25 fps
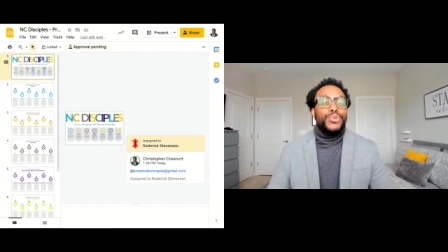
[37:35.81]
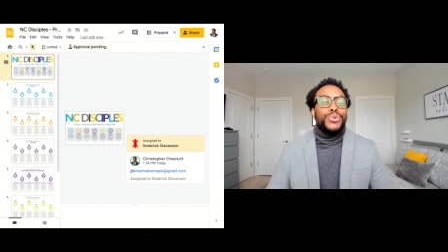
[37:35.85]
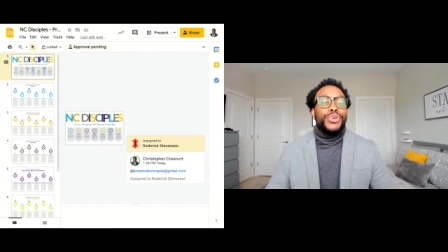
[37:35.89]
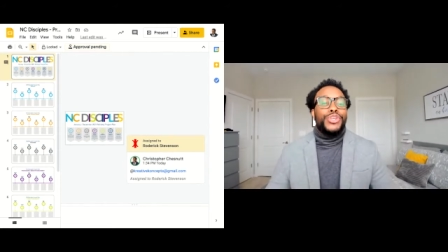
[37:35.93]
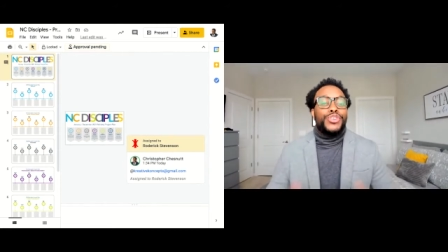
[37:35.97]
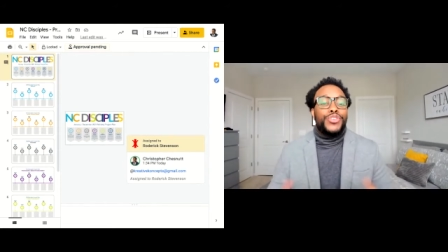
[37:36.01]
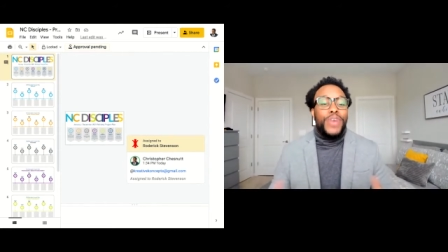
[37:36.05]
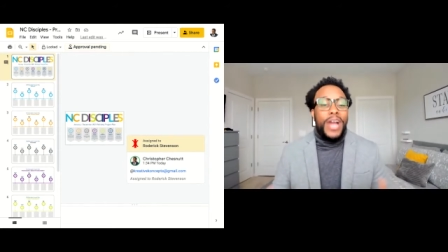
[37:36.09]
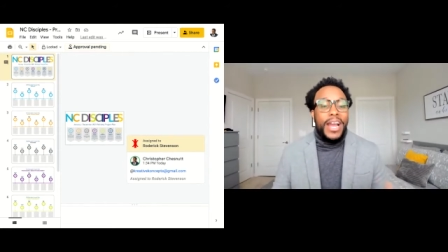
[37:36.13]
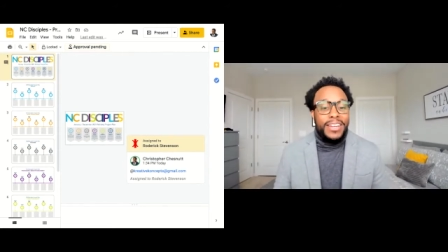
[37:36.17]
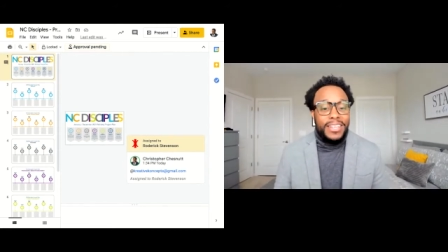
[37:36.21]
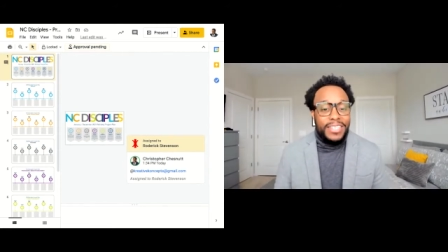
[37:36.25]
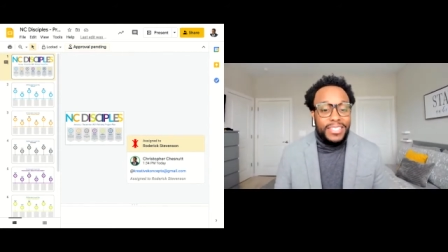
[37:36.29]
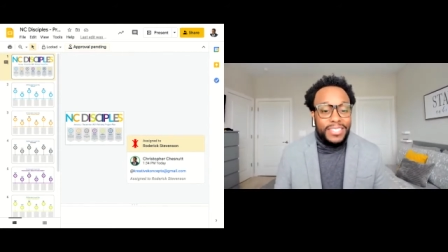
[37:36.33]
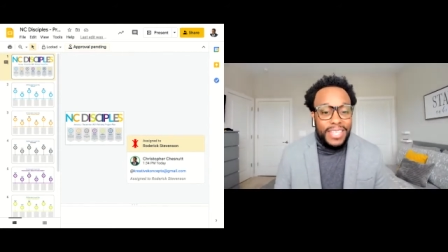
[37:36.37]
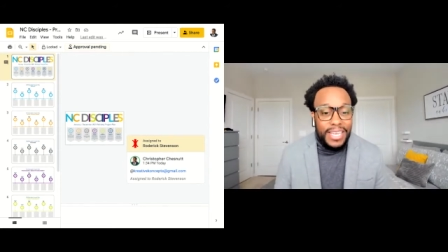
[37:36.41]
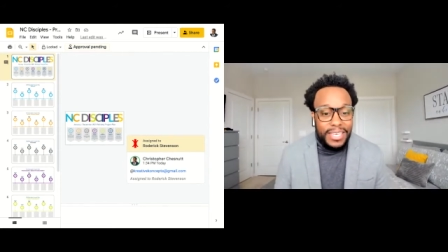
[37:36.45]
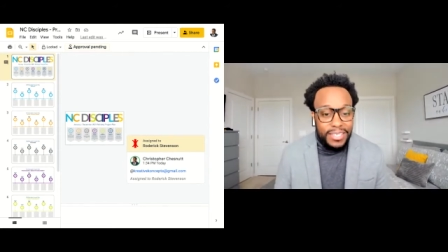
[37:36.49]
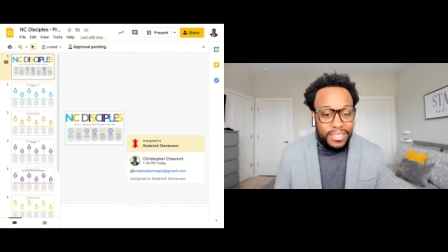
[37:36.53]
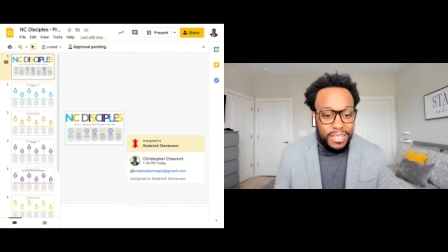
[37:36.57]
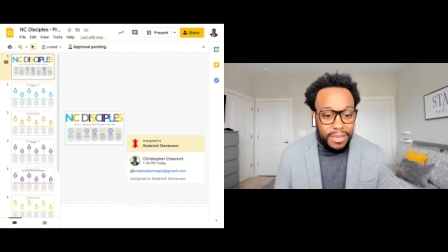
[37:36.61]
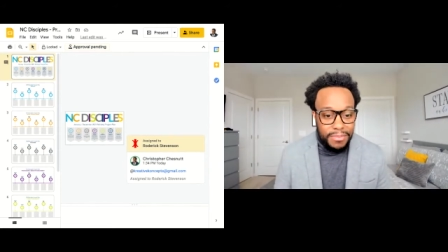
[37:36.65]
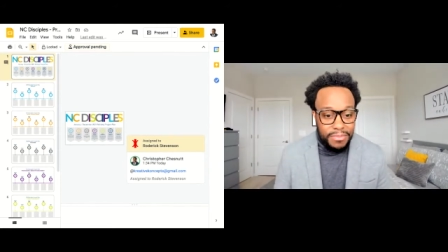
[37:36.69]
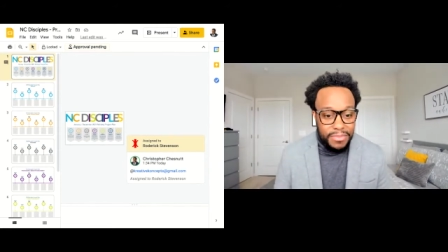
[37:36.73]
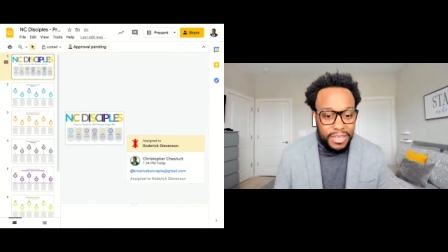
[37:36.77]
trying to say
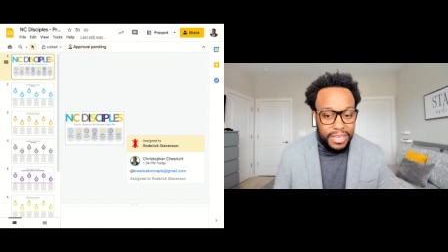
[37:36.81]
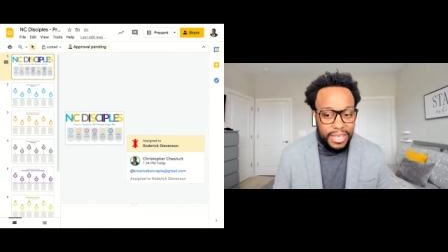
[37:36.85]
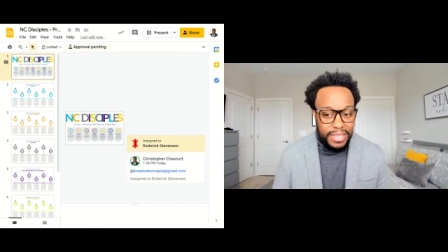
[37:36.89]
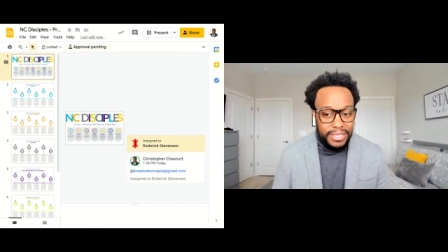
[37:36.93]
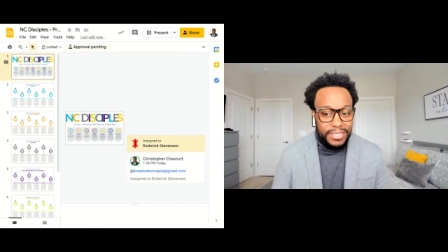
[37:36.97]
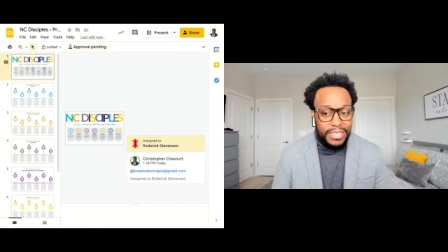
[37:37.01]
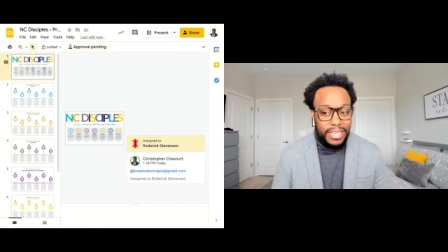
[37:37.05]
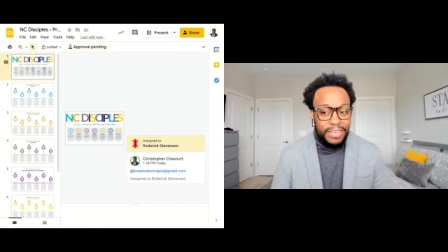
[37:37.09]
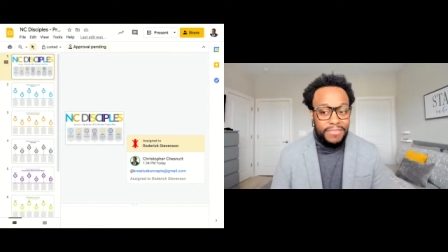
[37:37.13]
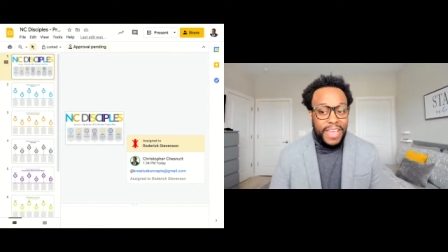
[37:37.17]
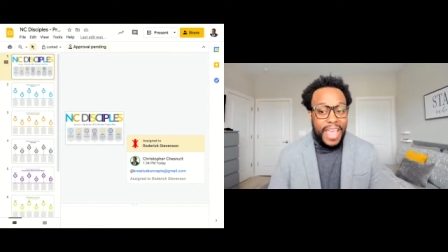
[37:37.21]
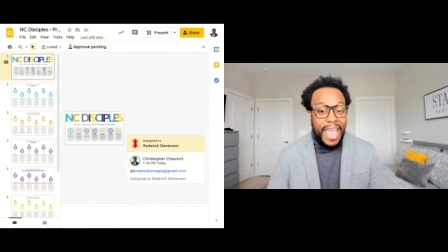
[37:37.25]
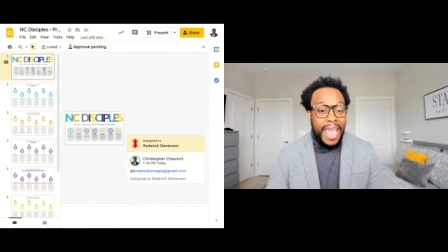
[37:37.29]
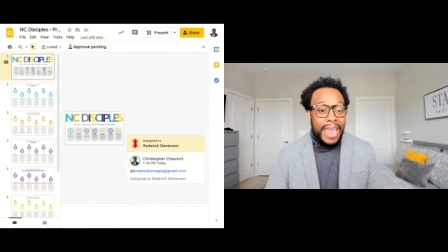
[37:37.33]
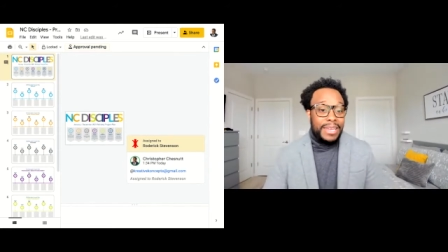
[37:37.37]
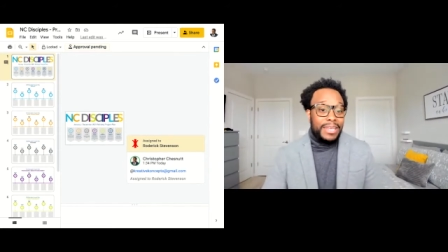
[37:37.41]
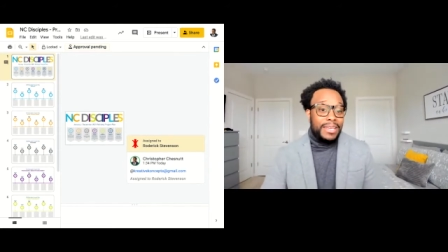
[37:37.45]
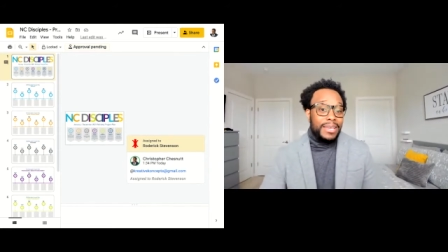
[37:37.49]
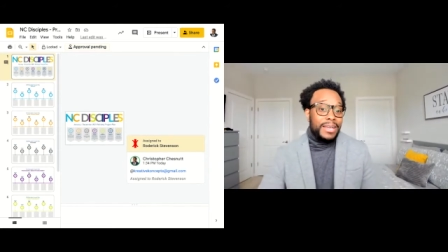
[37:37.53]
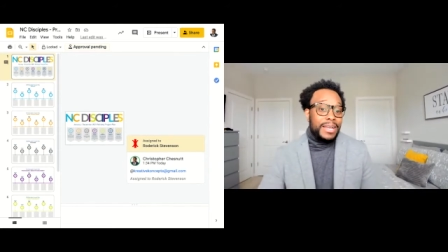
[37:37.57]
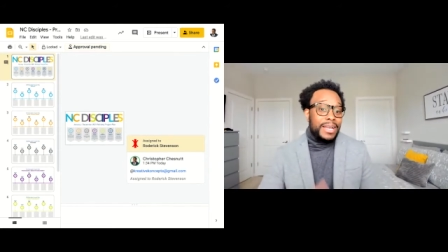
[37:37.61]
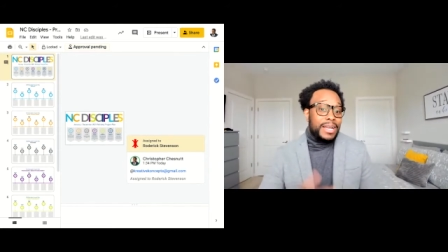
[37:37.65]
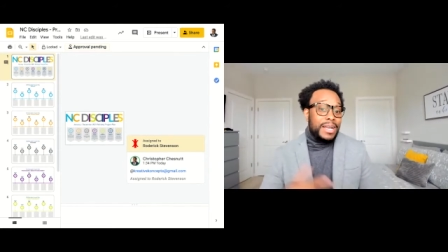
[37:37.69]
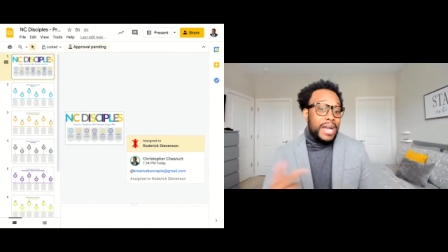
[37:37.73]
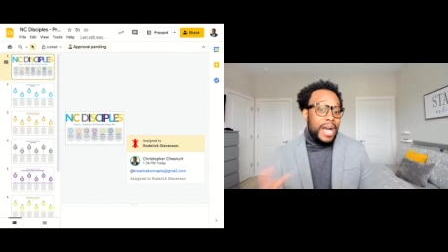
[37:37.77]
something instead of adding a
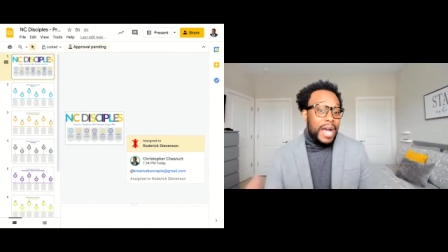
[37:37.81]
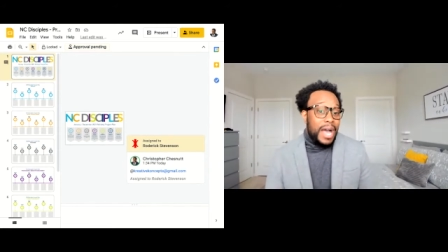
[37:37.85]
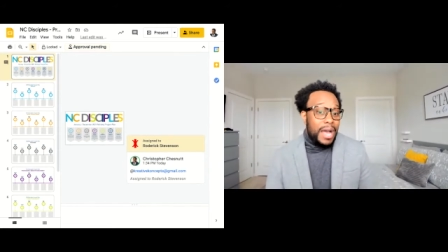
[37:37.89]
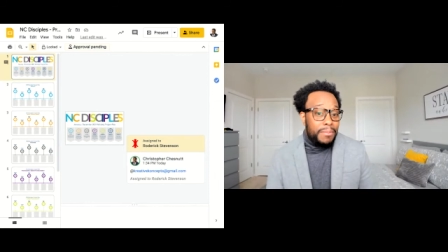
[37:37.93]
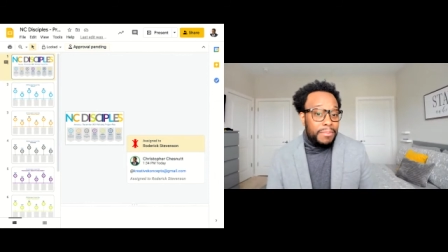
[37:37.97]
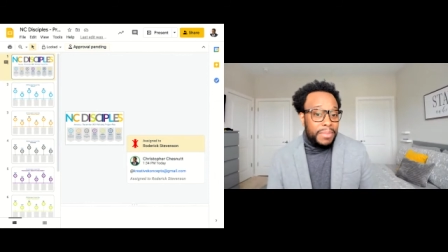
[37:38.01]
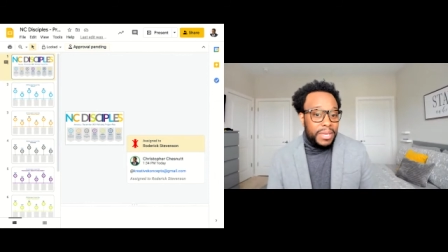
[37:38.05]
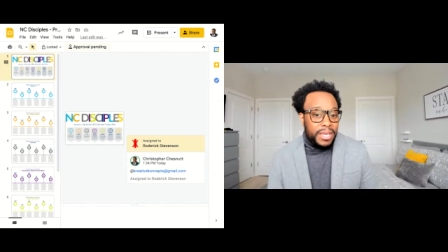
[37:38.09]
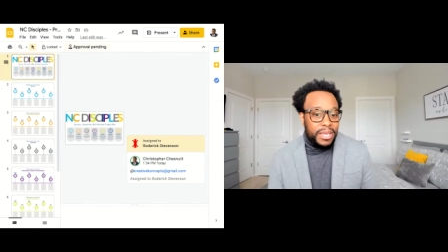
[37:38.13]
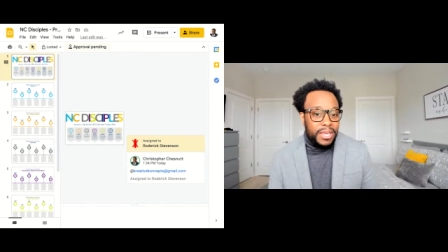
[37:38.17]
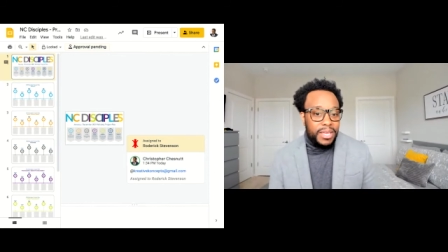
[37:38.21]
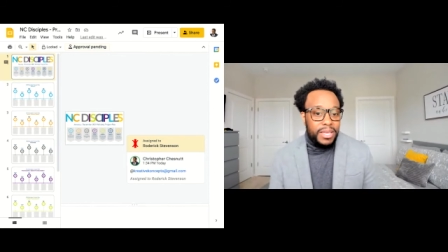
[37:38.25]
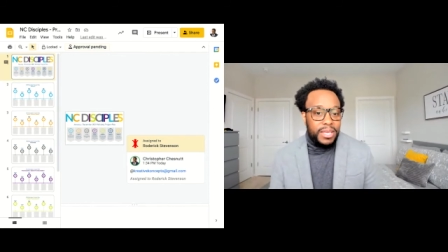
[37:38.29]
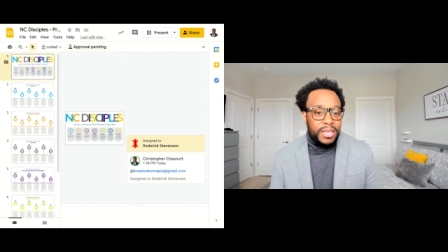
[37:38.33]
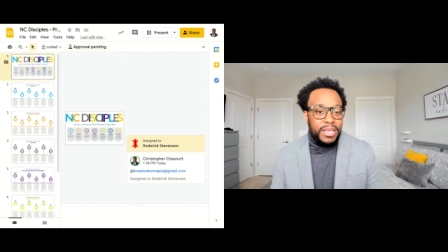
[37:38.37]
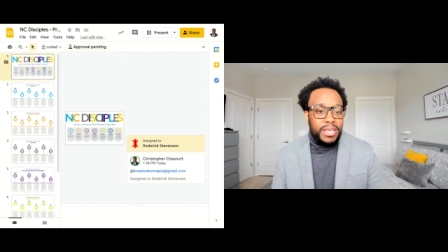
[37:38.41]
comment